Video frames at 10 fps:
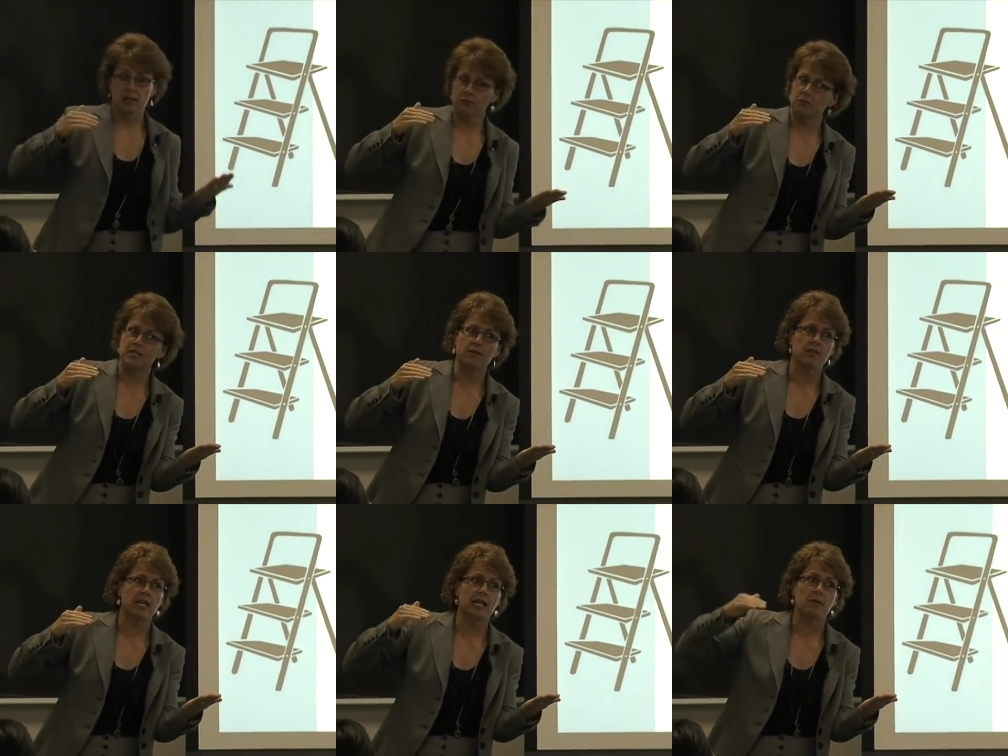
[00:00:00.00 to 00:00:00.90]
that from 7
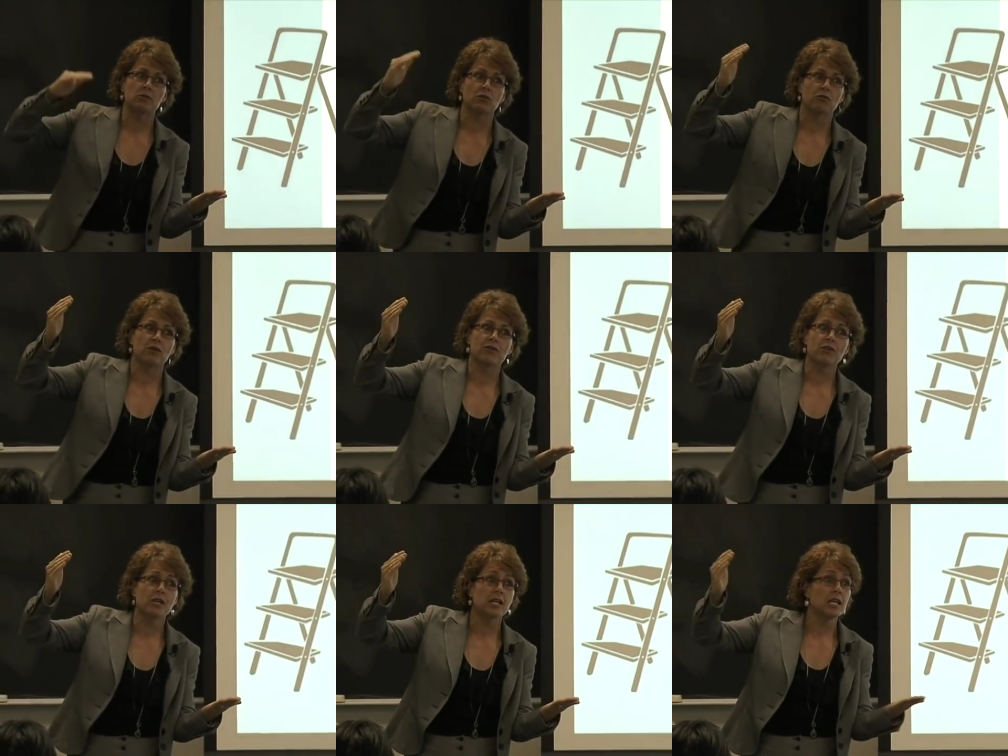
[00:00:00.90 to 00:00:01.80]
a.m. till
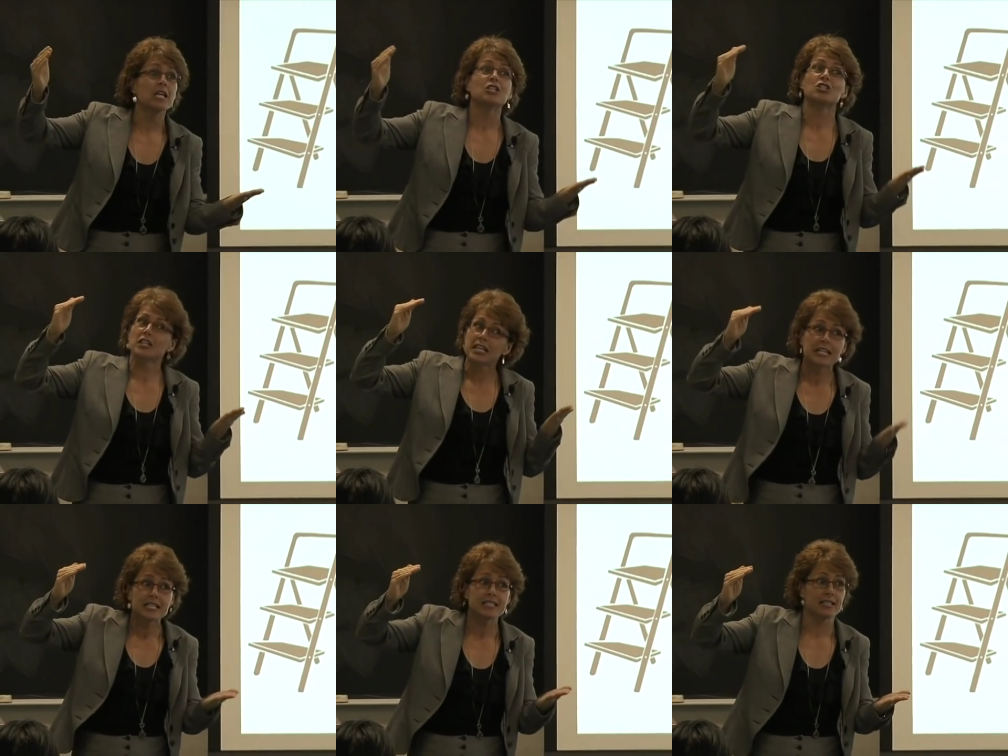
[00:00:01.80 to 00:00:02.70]
3:30, she
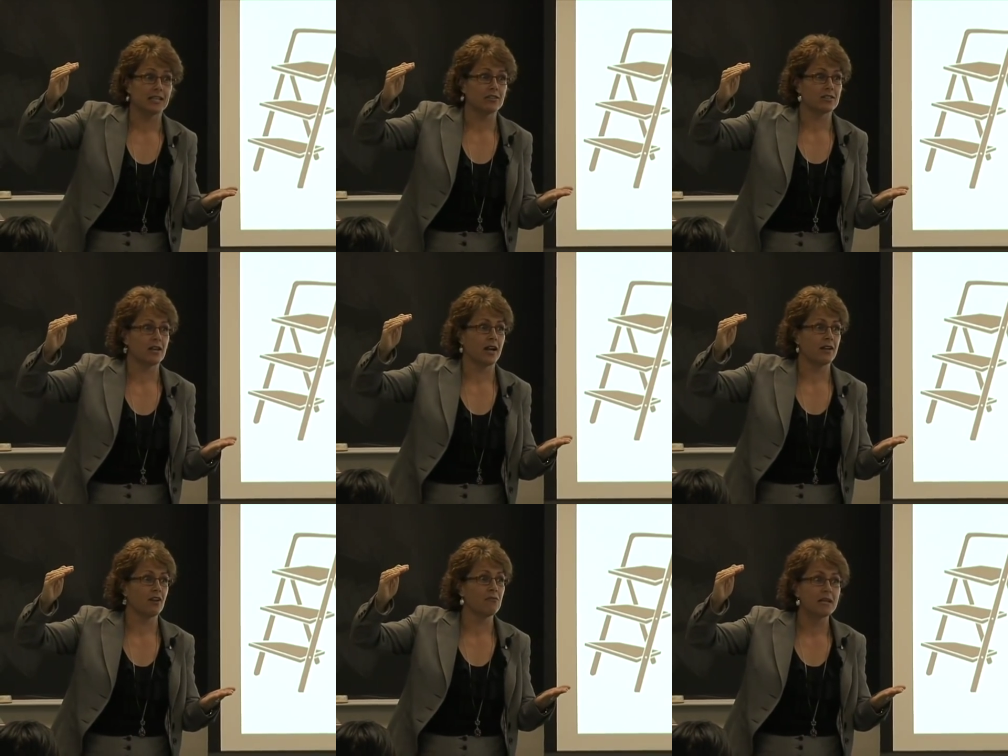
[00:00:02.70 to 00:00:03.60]
is still
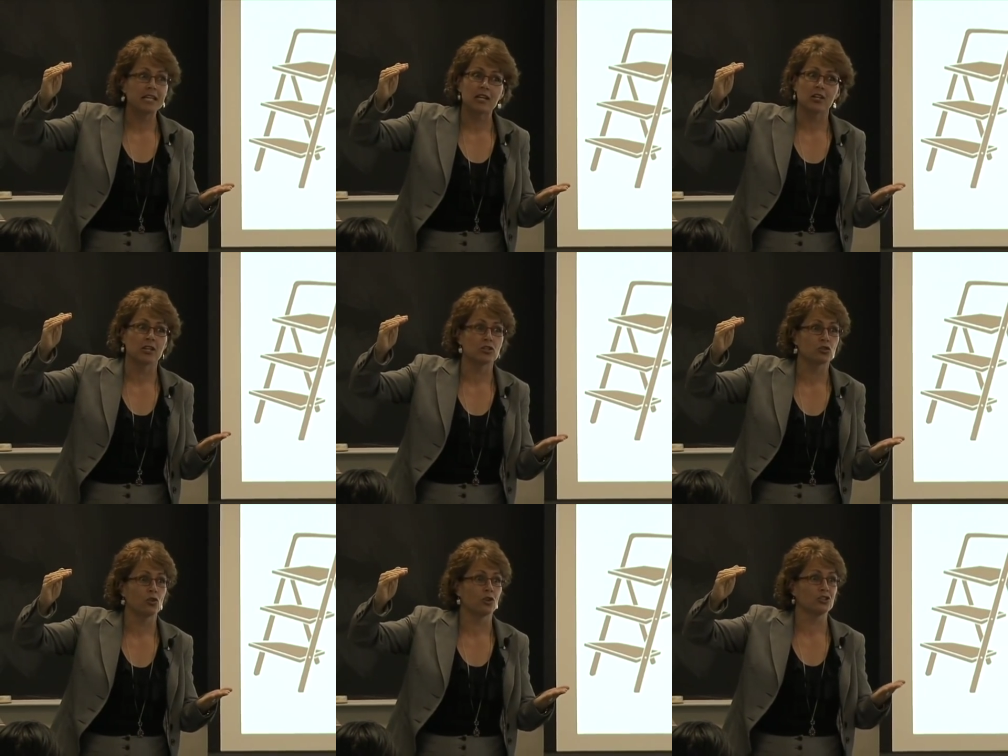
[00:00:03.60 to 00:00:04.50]
outside of my care and
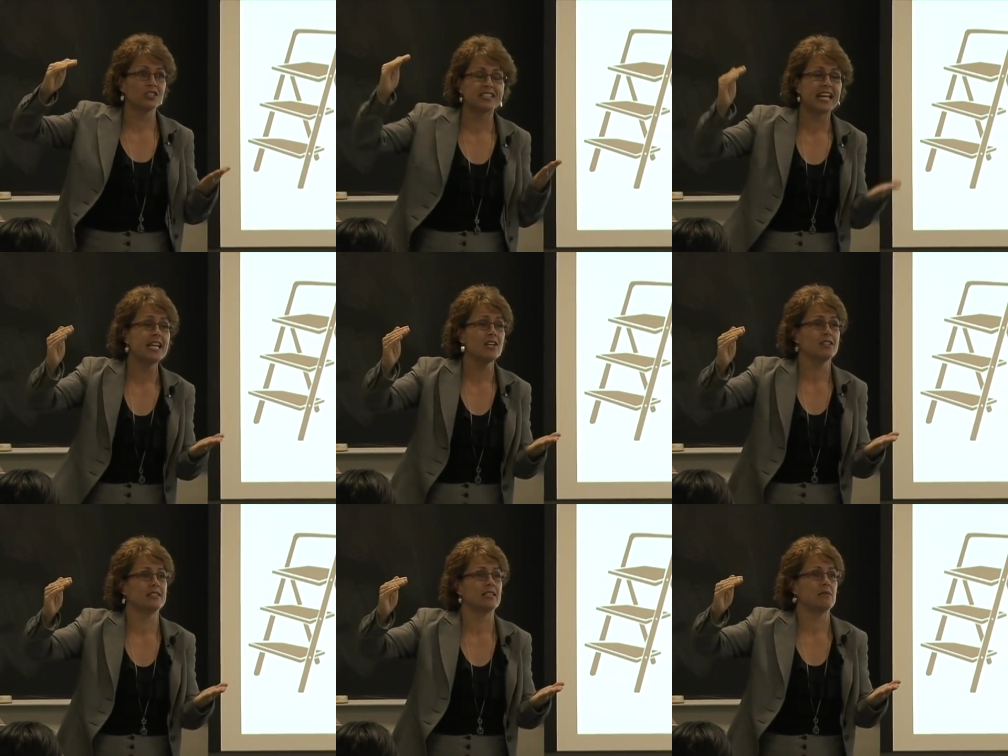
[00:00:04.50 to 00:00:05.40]
control. She's getting
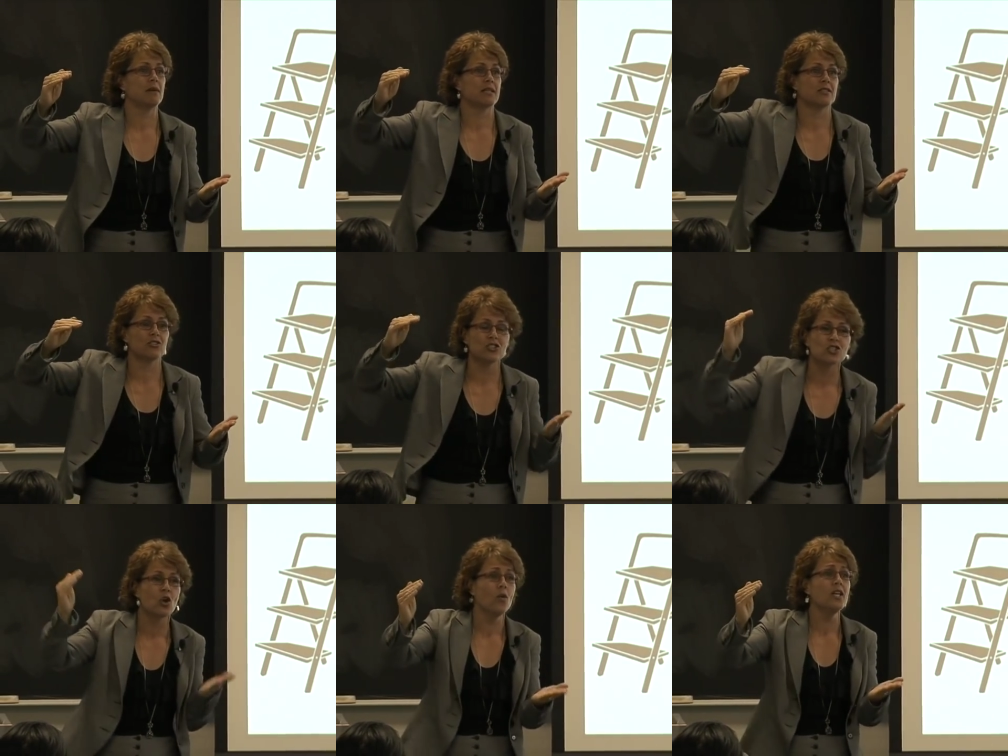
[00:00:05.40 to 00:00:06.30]
on city buses. She's
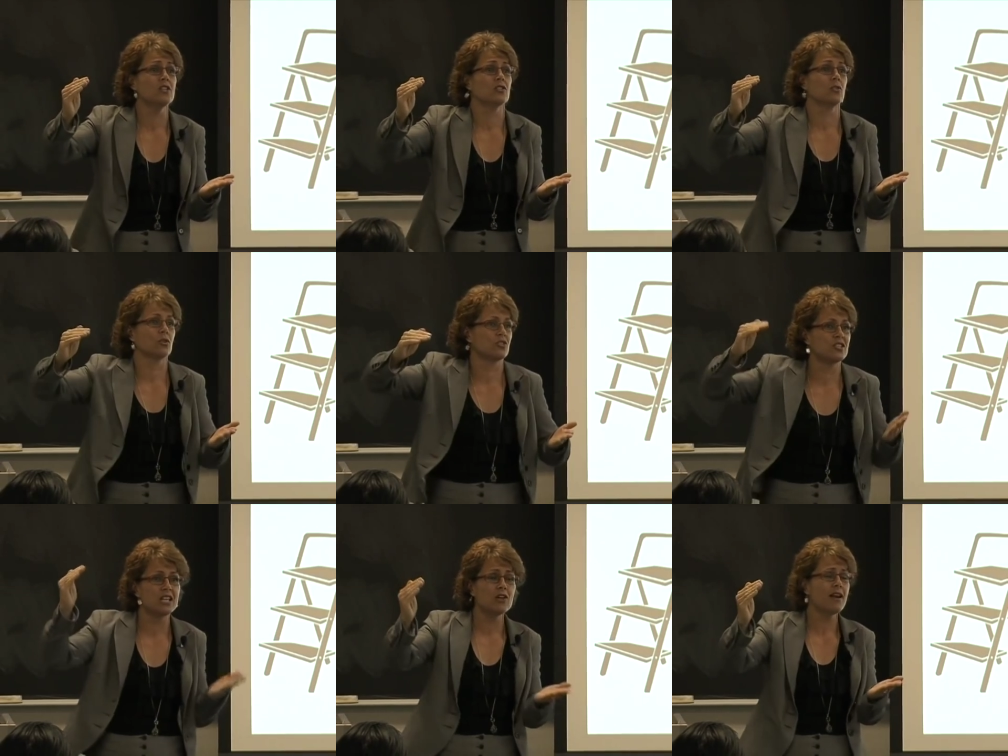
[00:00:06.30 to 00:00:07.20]
going to school. She's
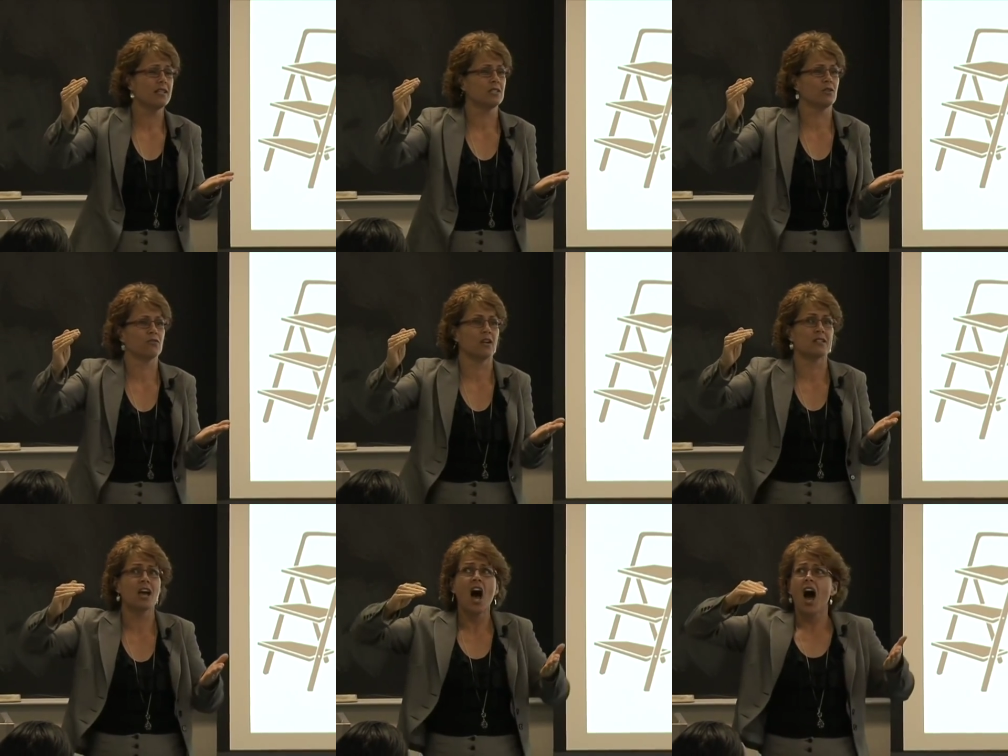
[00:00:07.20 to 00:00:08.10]
interacting with
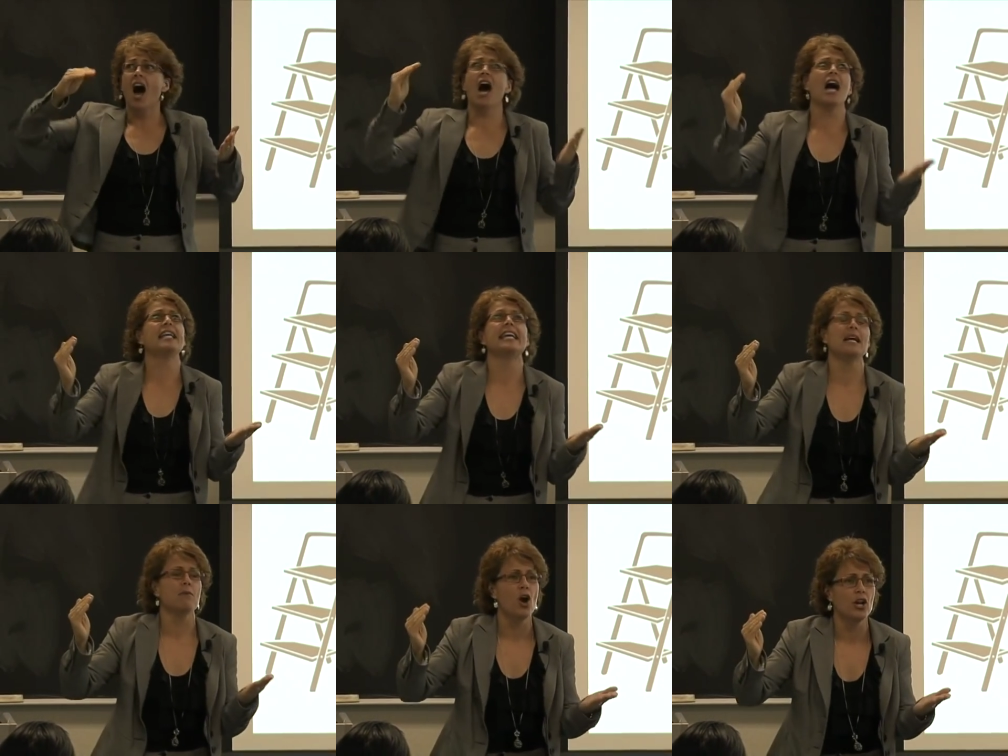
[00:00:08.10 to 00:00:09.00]
friends. I
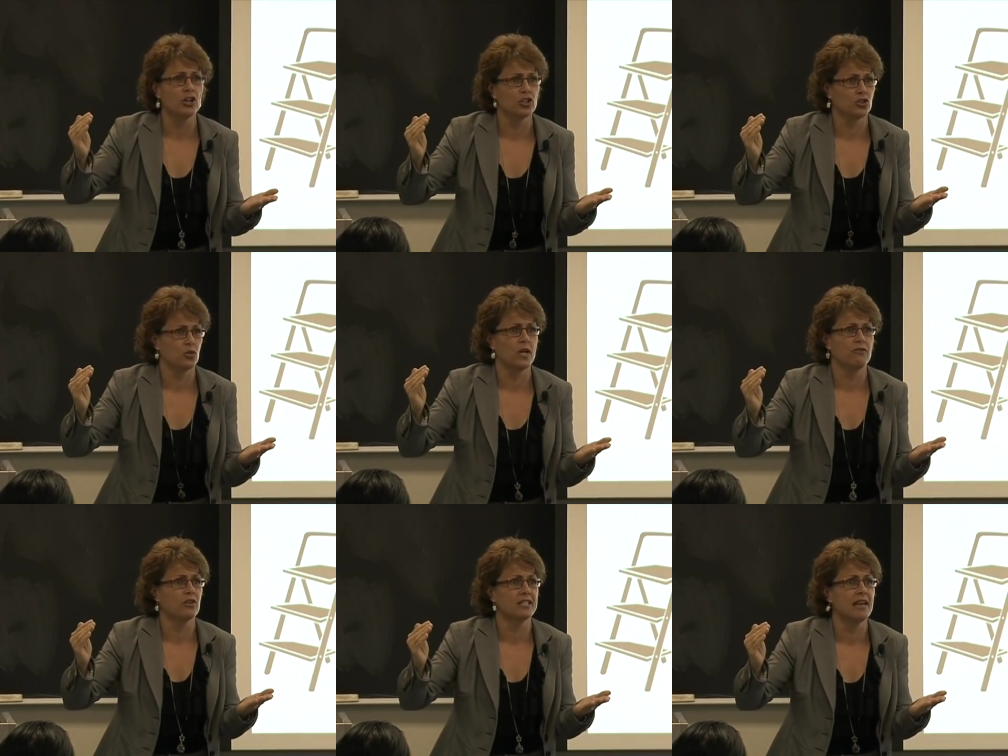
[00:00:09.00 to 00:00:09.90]
can't monitor her
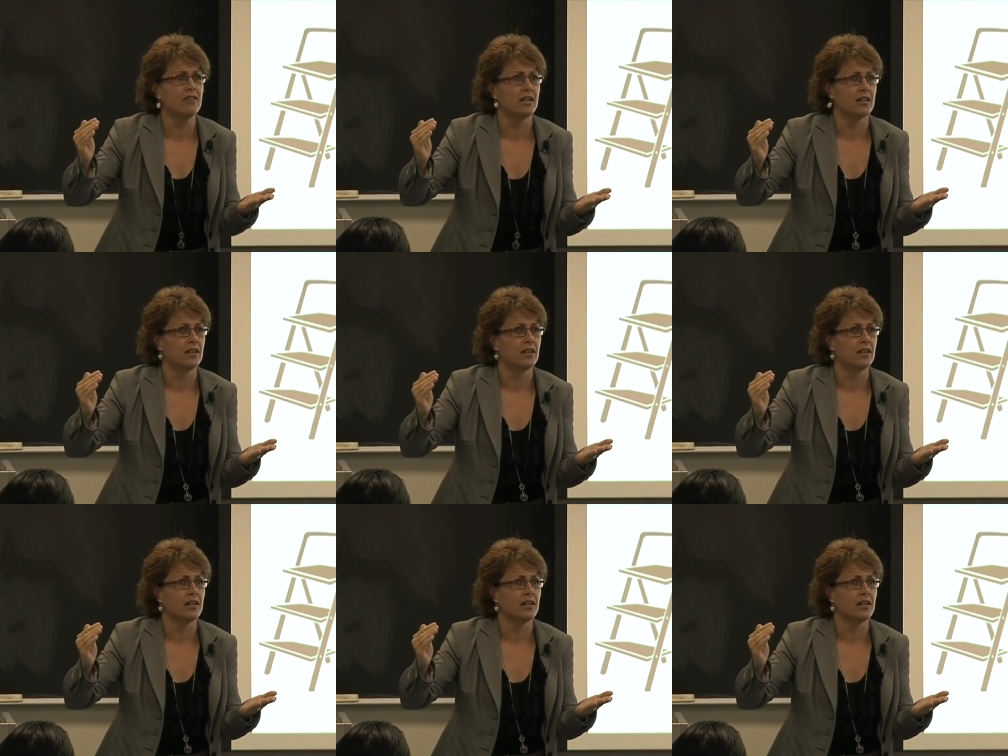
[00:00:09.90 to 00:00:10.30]
24/7.